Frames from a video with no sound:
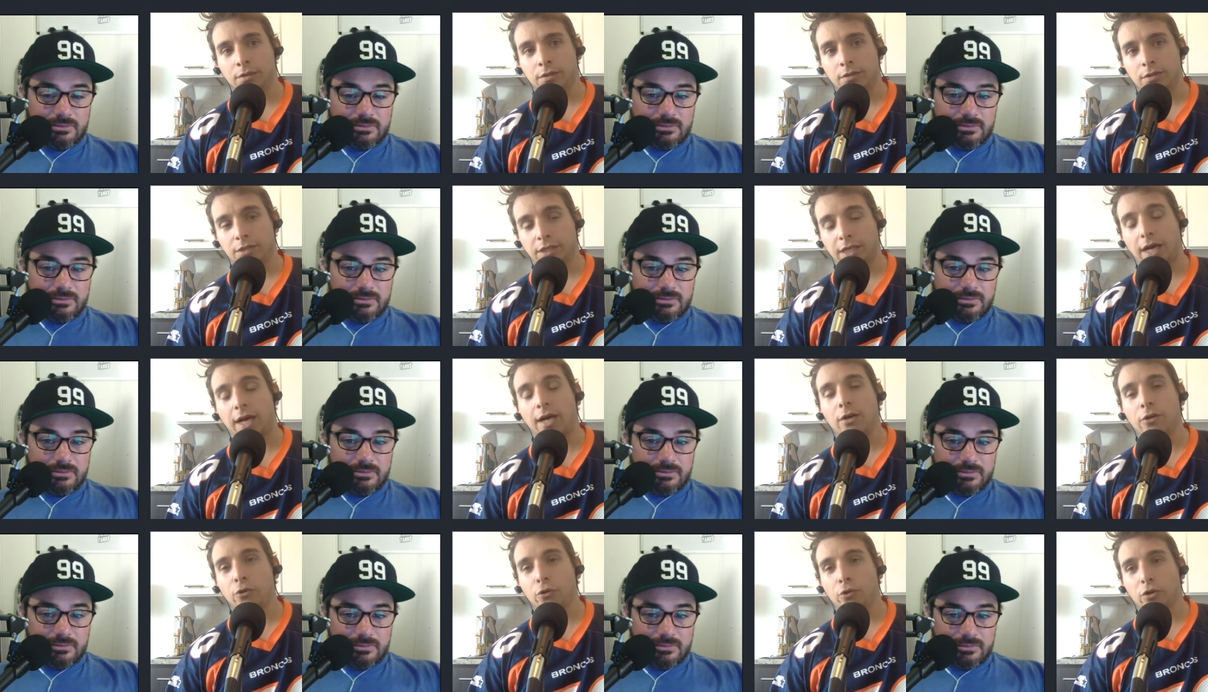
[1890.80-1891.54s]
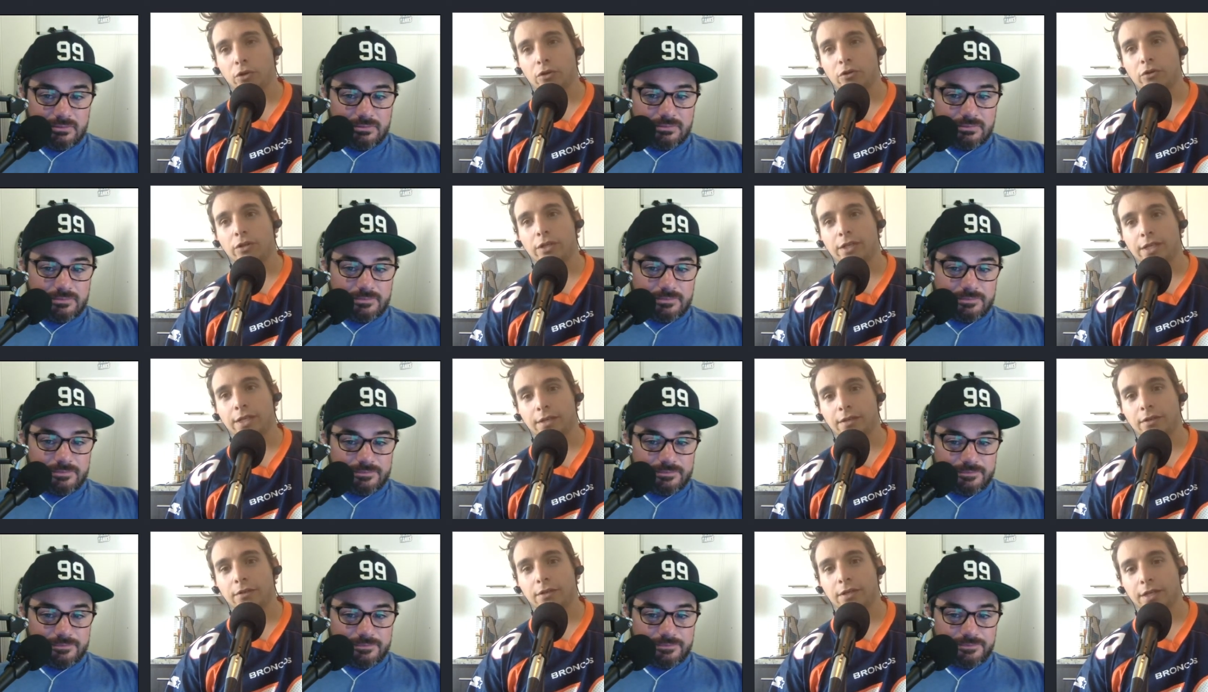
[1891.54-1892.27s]
Speaker 1: Yahoo early
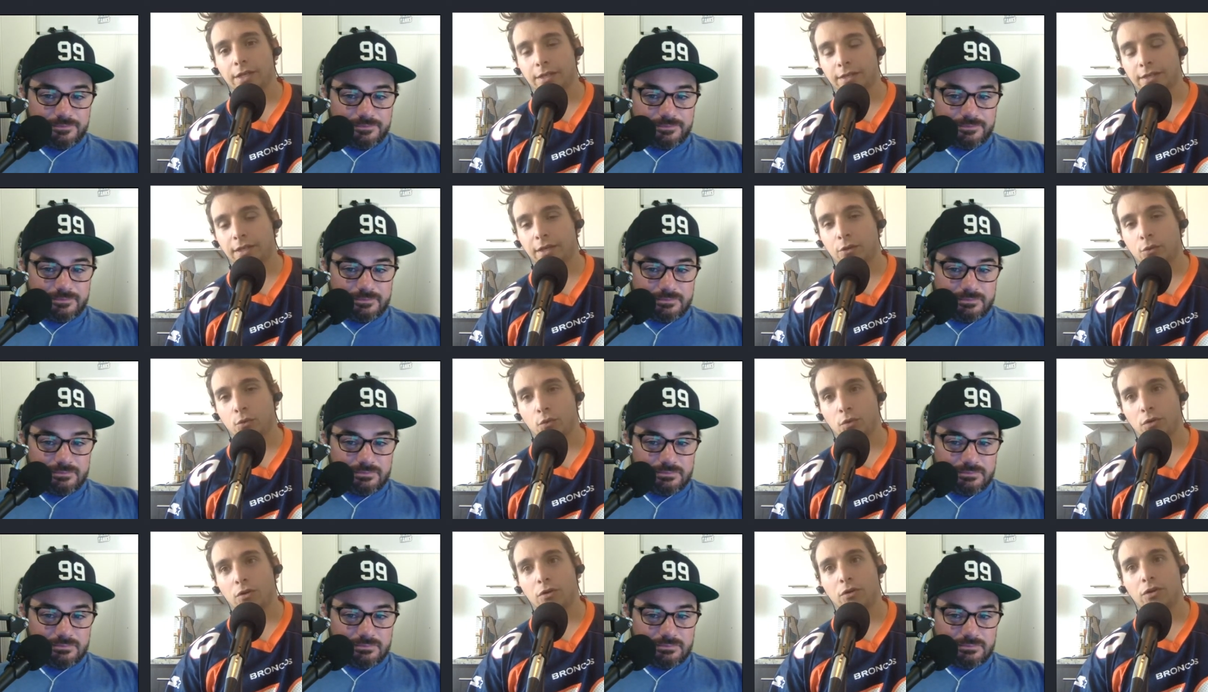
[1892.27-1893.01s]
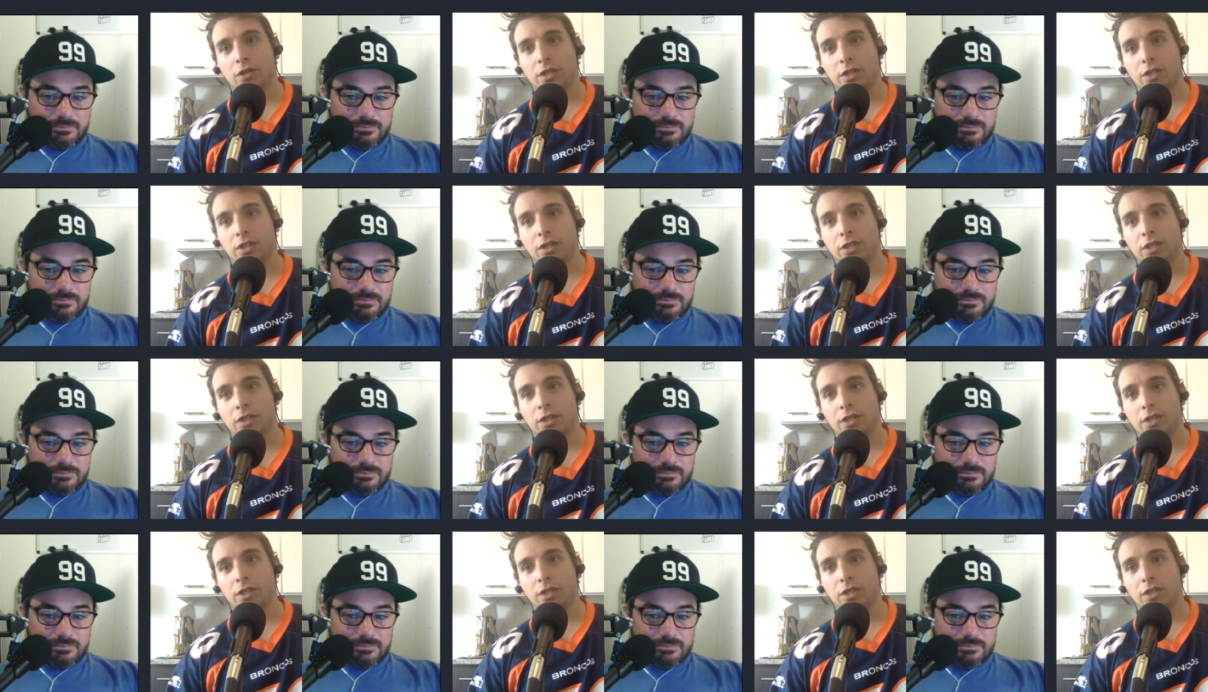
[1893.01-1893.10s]
internet, they were